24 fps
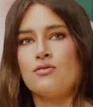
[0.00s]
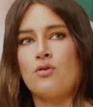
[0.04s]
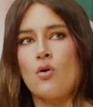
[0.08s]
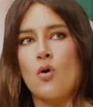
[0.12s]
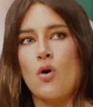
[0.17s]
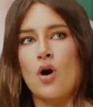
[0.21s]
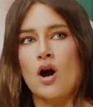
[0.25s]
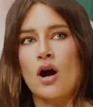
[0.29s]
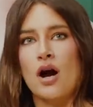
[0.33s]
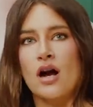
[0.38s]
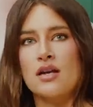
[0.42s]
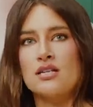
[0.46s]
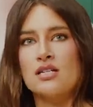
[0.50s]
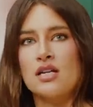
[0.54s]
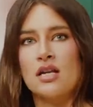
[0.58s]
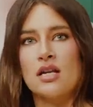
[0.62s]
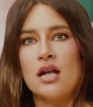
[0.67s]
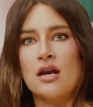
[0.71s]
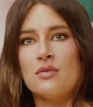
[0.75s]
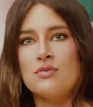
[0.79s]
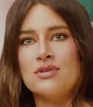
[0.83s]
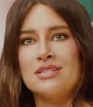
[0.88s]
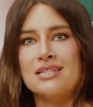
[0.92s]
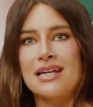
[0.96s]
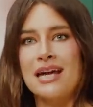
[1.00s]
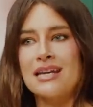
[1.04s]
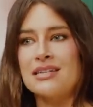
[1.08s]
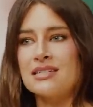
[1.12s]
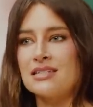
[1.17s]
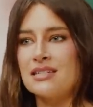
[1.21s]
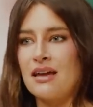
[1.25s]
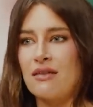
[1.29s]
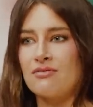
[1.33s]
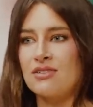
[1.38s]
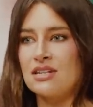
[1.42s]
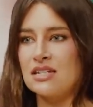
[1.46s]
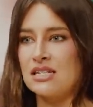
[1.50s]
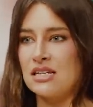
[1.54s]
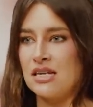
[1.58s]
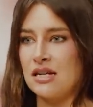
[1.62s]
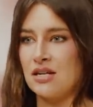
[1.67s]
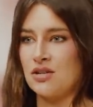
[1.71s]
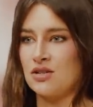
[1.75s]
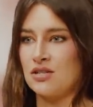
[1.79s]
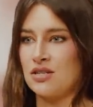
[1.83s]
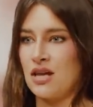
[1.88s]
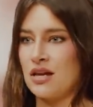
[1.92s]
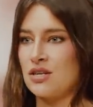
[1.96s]
for until I was like
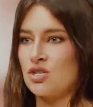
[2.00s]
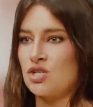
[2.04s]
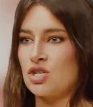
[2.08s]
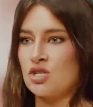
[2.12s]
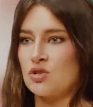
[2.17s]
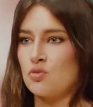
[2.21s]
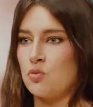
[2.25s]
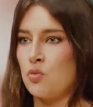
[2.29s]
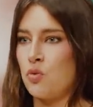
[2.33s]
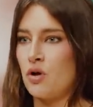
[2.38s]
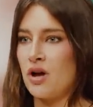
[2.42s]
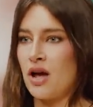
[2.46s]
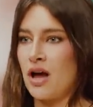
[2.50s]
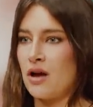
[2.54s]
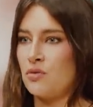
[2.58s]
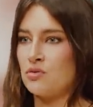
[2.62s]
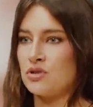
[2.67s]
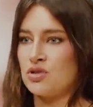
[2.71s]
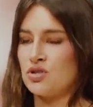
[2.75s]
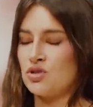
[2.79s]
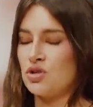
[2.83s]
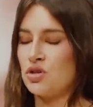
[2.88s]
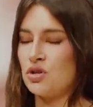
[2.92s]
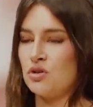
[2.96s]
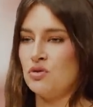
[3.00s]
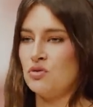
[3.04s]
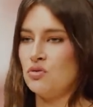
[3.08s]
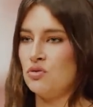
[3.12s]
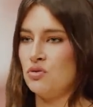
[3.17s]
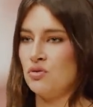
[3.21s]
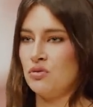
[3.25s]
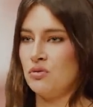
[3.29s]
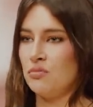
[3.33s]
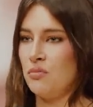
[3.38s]
17 or so. it just what I was too